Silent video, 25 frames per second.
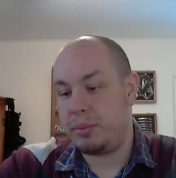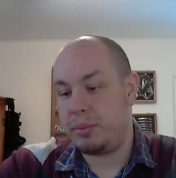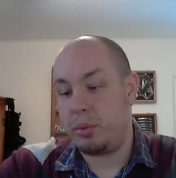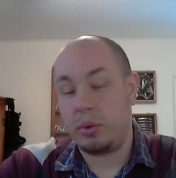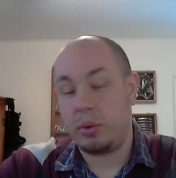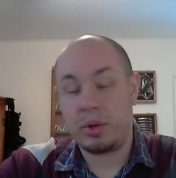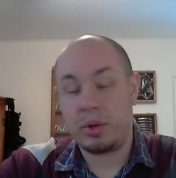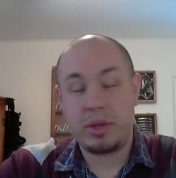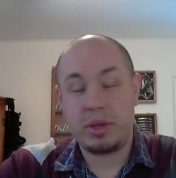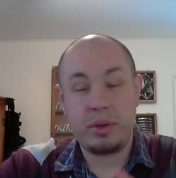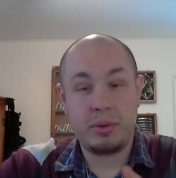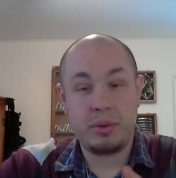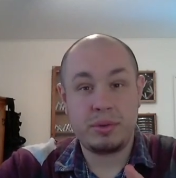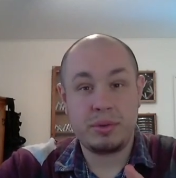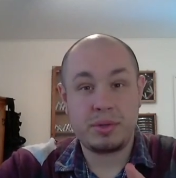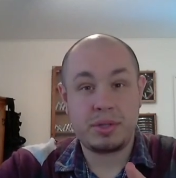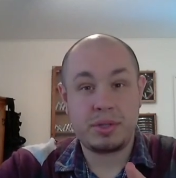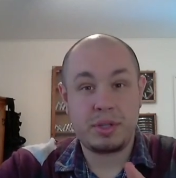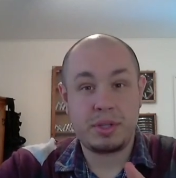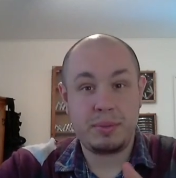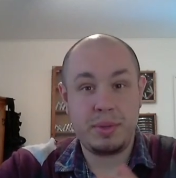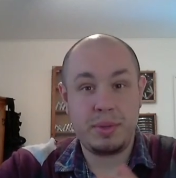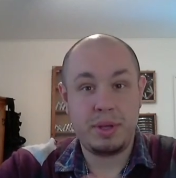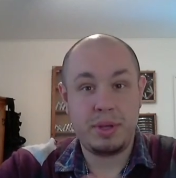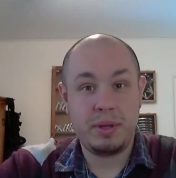pool cues
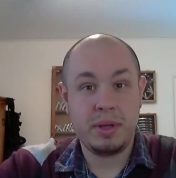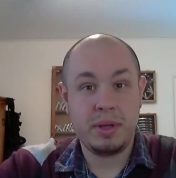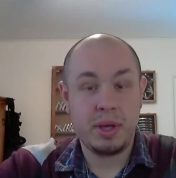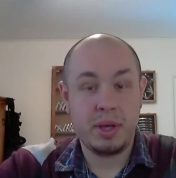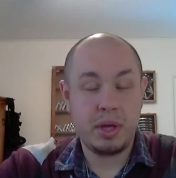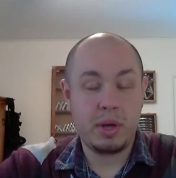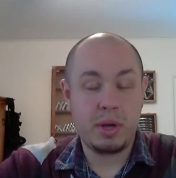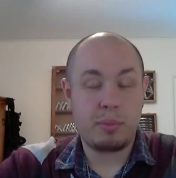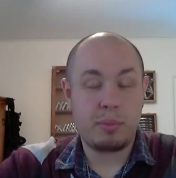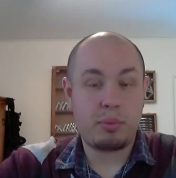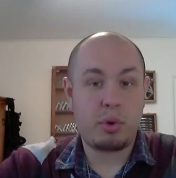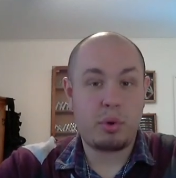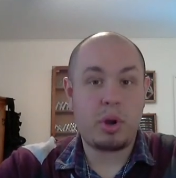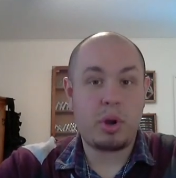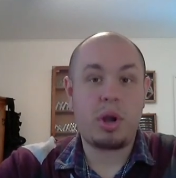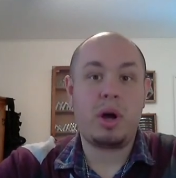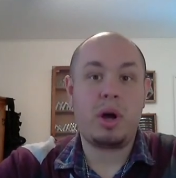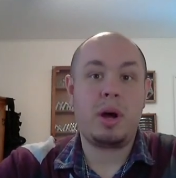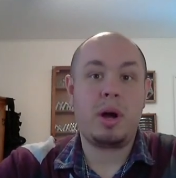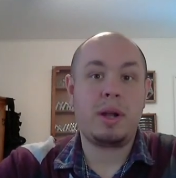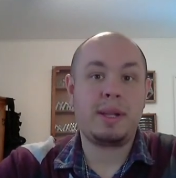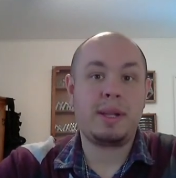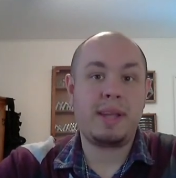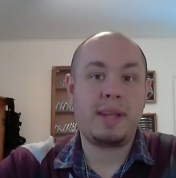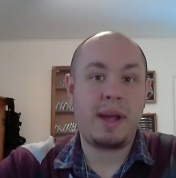to be brought
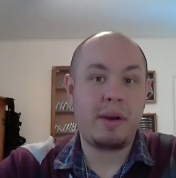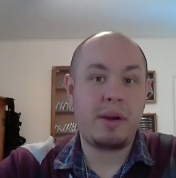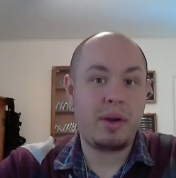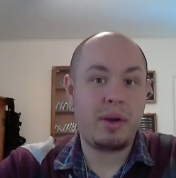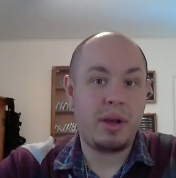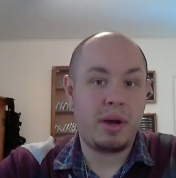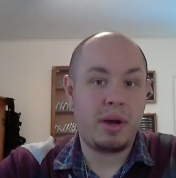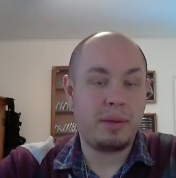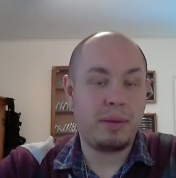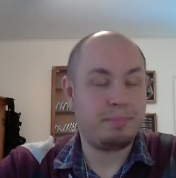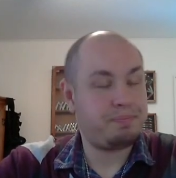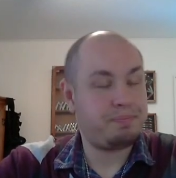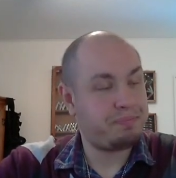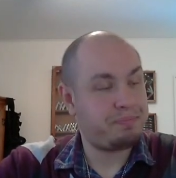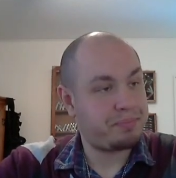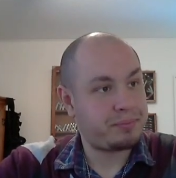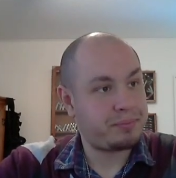on carry-on,